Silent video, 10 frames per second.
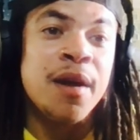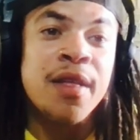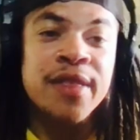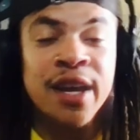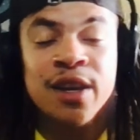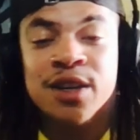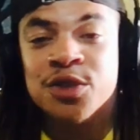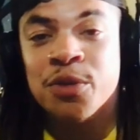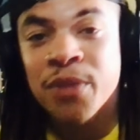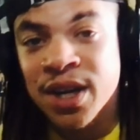Thank y'all
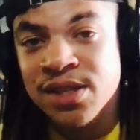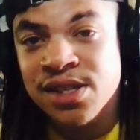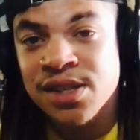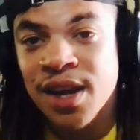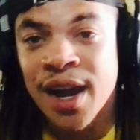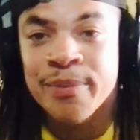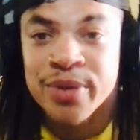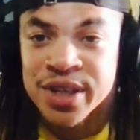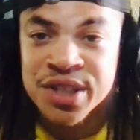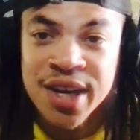so much. I
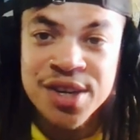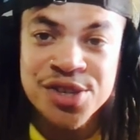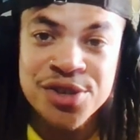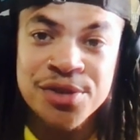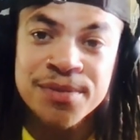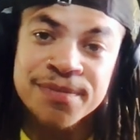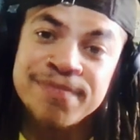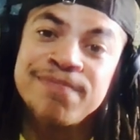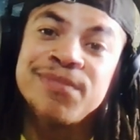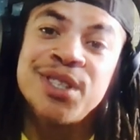appreciate you.
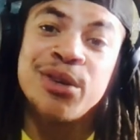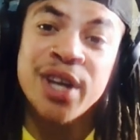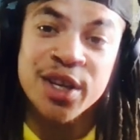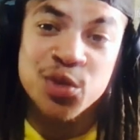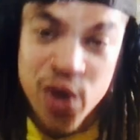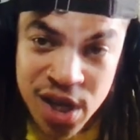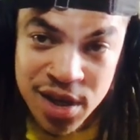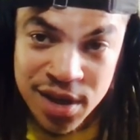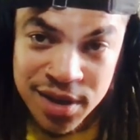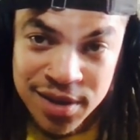Till next week.
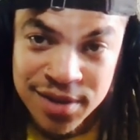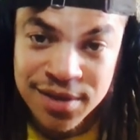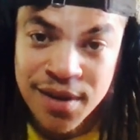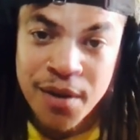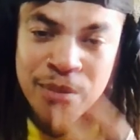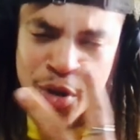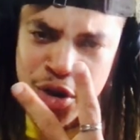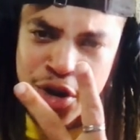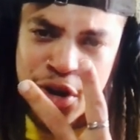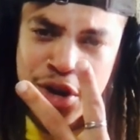
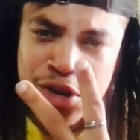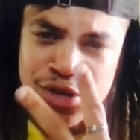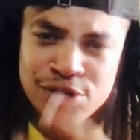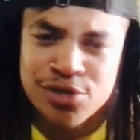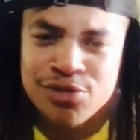Peace.